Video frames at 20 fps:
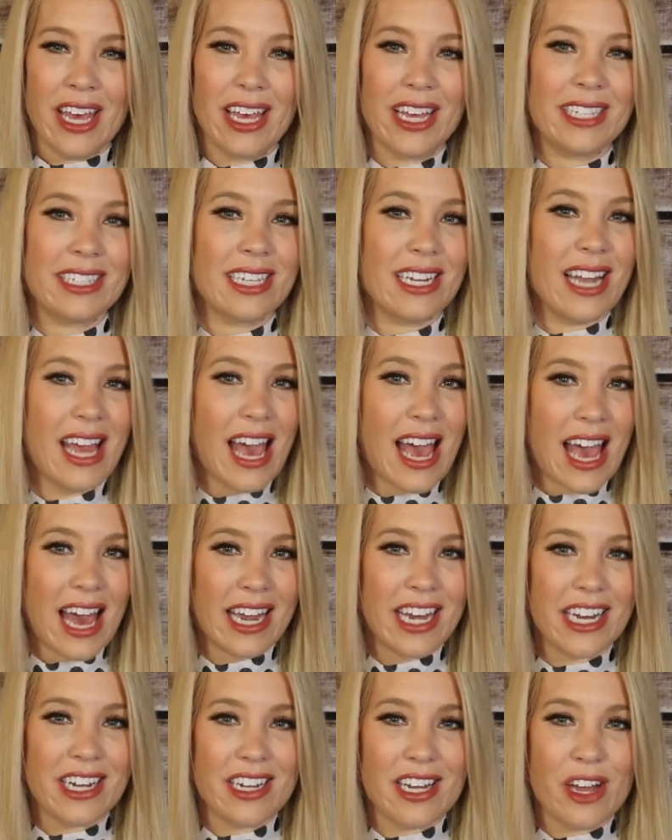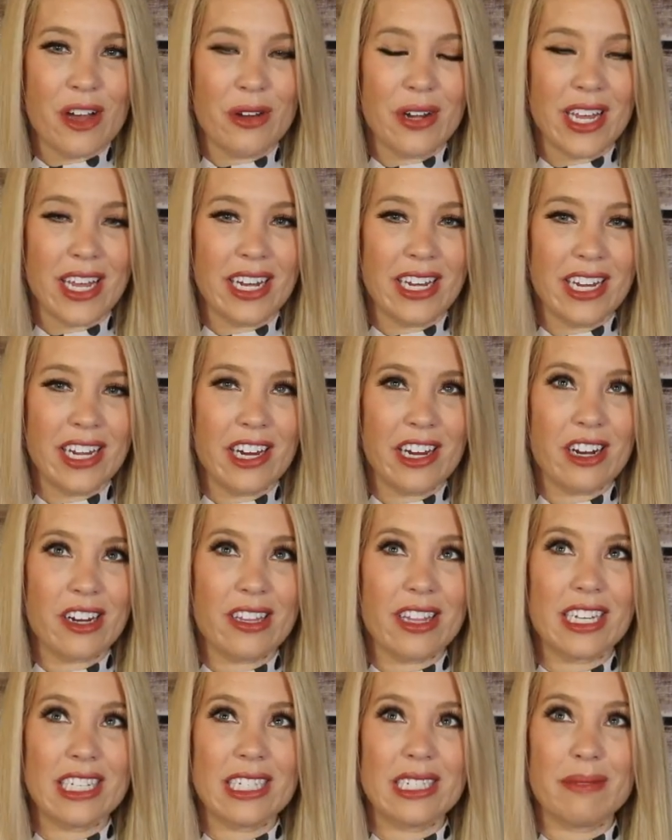It's an added note in
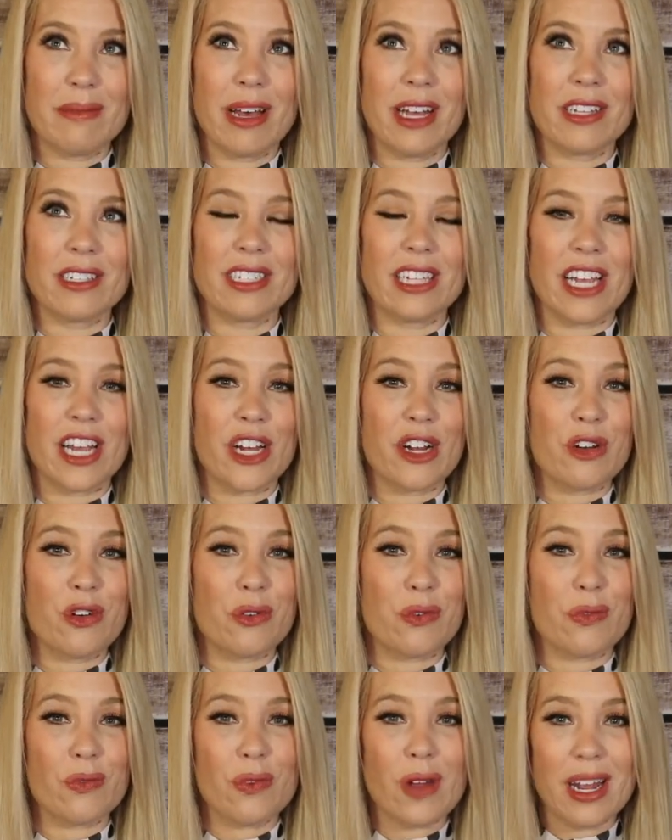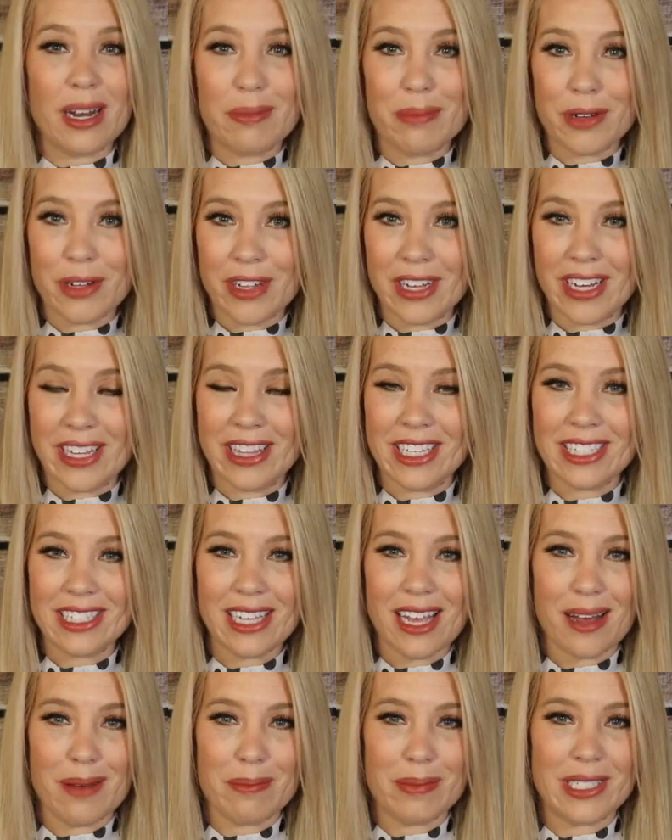here that smells incredible in this
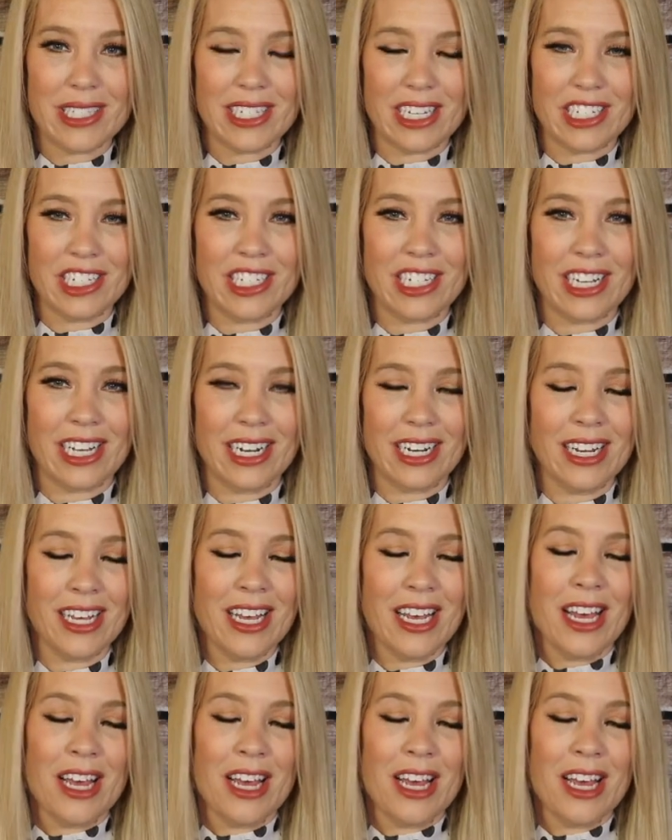composition.